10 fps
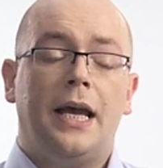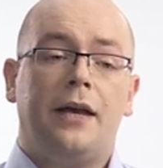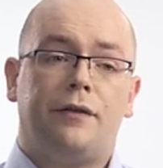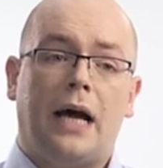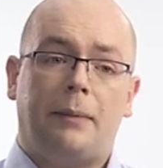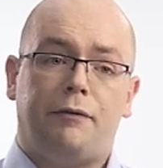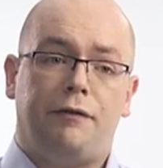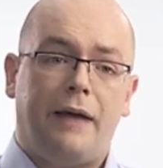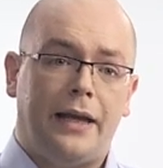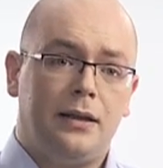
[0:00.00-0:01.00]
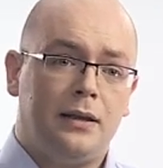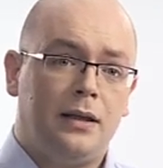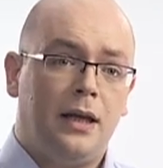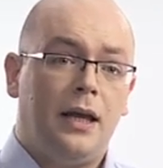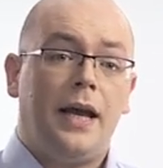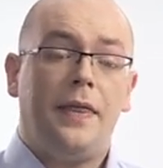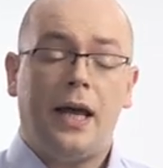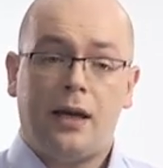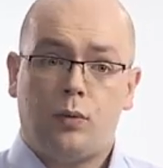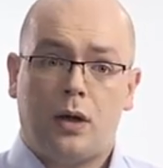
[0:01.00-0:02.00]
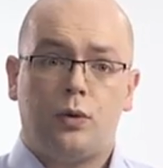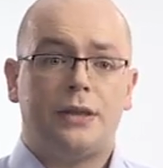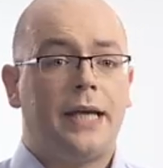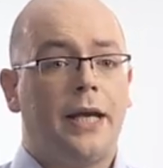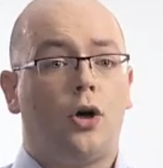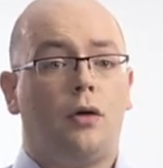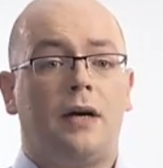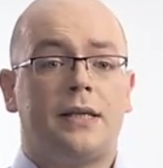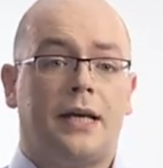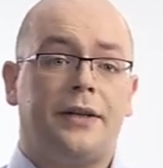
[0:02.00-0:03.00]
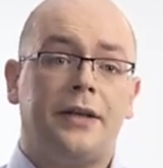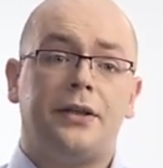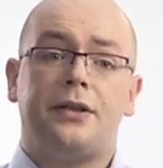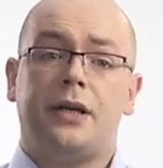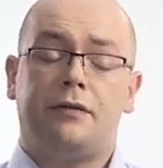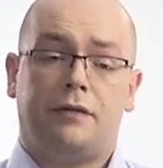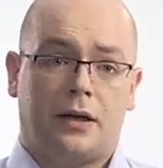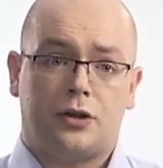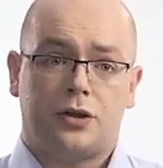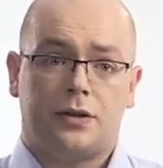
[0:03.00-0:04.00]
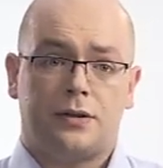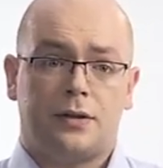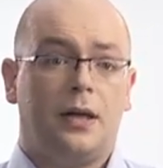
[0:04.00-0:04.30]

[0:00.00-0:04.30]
If a hub fails, another one will take over its identity and functions.